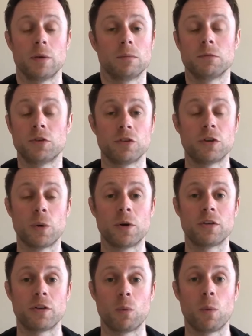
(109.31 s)
just
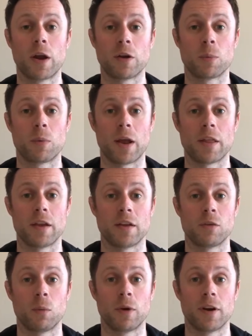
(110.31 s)
notice where your breath is,
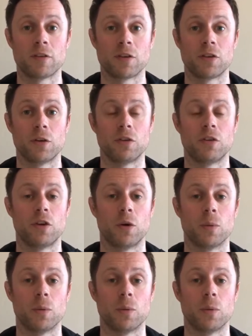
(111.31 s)
whatever suits you.